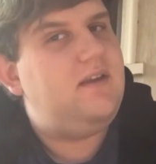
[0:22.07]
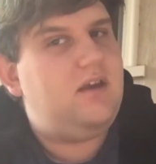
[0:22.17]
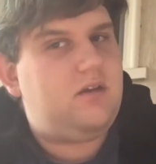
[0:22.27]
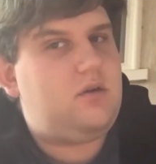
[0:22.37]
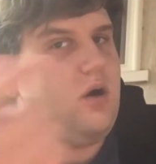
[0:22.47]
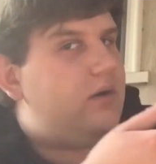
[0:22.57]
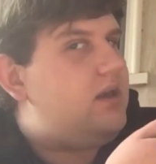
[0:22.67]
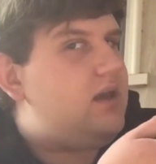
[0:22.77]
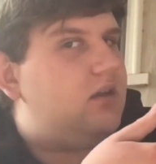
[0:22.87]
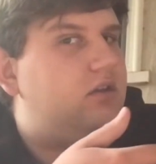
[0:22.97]
go
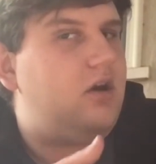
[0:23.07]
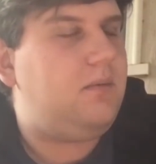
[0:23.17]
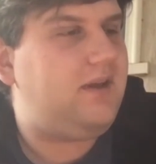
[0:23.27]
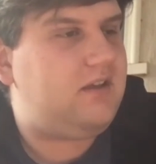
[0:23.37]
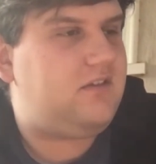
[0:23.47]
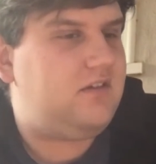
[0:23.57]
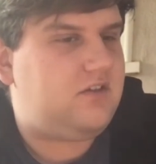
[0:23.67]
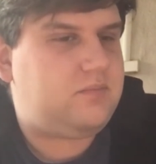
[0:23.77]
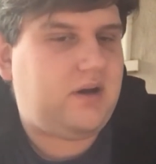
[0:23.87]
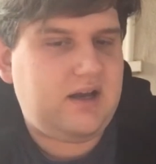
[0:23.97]
ahead and go back to the
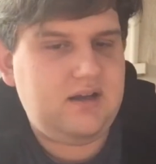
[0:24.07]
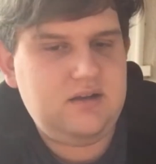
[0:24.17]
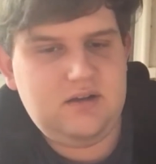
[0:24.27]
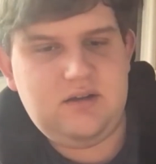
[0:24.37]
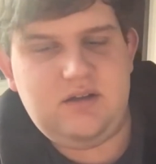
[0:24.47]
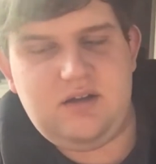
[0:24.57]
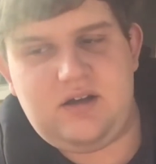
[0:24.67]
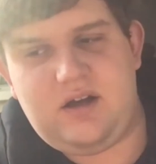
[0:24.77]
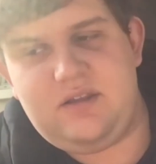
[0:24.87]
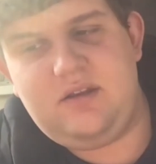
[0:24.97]
spot
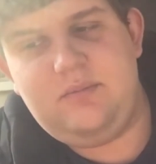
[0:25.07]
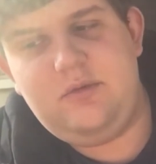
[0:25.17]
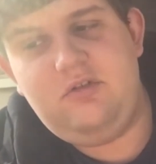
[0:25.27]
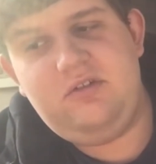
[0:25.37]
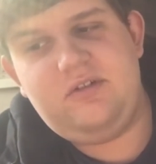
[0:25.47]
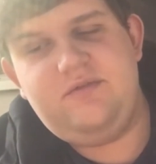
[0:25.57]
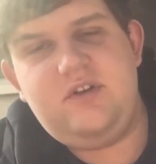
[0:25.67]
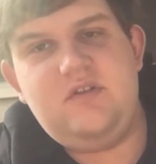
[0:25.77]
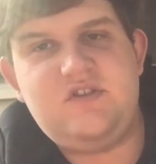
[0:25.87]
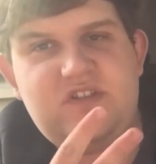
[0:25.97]
on the movie
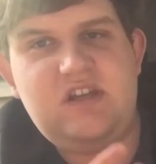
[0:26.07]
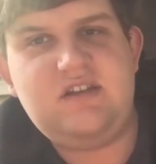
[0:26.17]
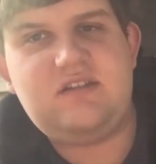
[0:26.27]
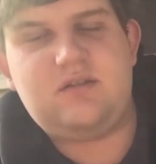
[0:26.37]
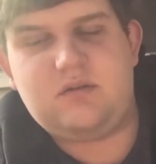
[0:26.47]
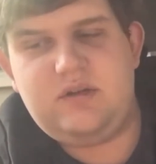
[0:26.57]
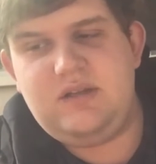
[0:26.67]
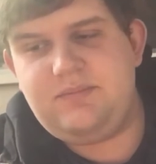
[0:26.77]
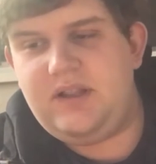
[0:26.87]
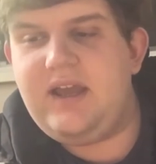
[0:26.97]
review season 3
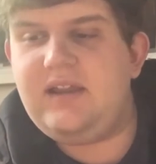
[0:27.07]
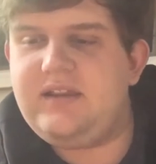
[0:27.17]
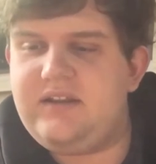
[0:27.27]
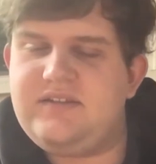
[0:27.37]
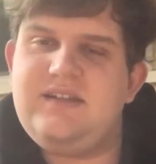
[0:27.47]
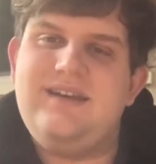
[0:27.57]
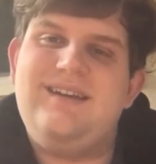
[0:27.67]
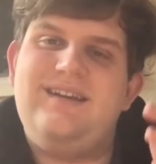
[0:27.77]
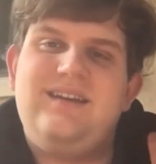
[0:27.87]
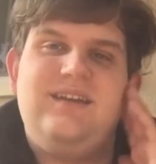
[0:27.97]
playlist.
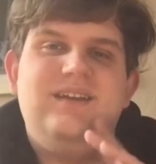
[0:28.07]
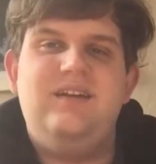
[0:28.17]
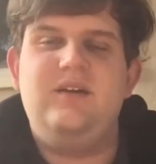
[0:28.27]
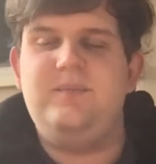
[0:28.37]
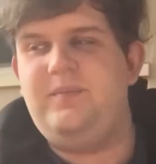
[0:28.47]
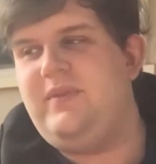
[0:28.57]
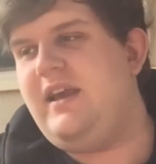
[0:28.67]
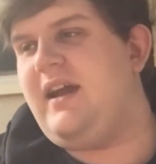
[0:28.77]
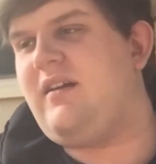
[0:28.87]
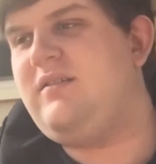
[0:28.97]

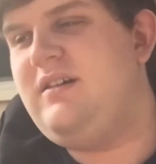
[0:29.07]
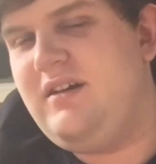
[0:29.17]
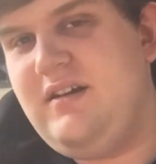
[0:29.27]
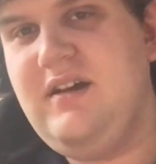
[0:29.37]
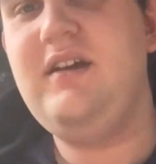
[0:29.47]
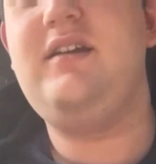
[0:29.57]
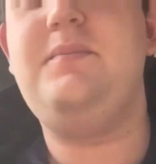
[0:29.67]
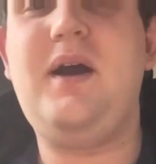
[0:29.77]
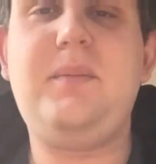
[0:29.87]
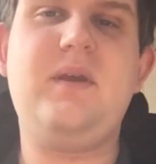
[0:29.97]
Now, you
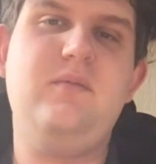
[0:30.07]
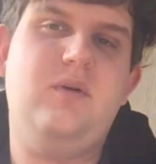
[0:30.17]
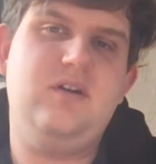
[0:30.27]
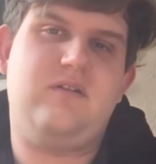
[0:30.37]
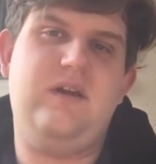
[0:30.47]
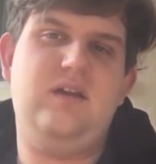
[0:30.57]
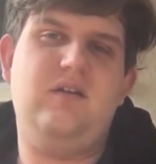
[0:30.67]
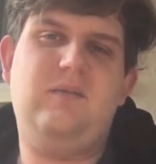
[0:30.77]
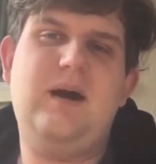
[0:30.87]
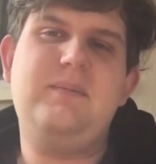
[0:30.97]
might be wondering,
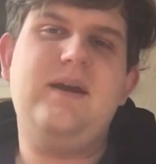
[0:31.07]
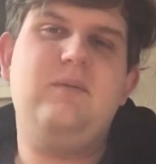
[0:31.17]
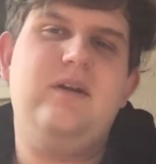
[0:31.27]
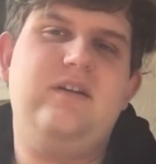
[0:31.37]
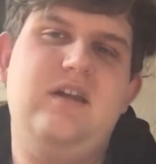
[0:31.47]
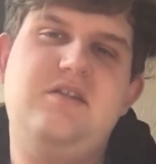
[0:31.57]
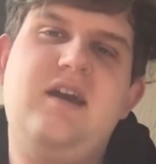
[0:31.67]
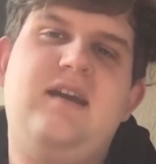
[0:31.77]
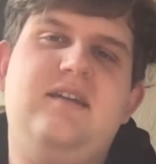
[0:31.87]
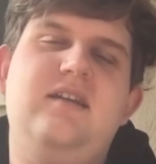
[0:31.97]
why am I wearing a
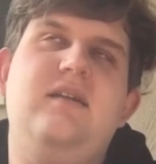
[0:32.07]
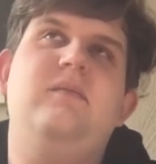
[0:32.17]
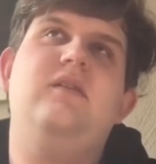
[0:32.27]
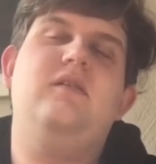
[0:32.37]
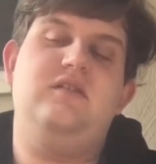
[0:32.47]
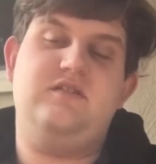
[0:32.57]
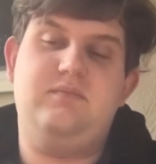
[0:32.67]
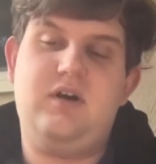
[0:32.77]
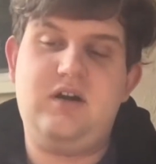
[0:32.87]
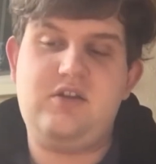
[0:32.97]
jacket even though it's
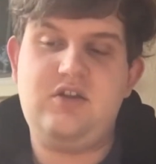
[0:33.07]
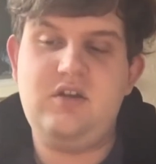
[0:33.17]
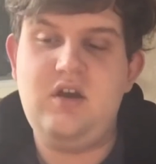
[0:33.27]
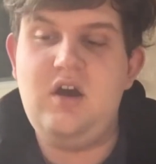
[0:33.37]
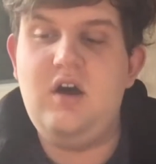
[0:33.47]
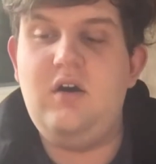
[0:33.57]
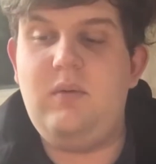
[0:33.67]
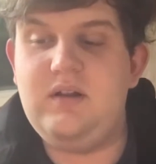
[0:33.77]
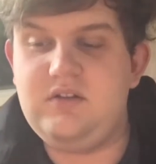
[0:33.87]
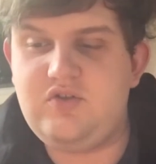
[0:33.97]
March?
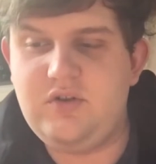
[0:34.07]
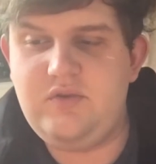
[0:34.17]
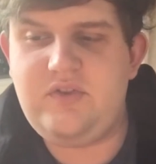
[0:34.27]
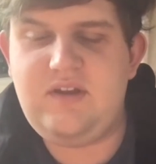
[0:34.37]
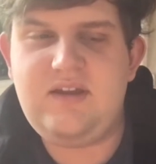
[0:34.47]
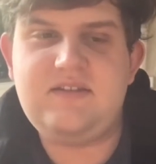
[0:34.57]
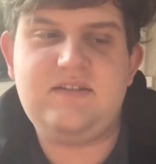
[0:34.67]
Well, the truth is,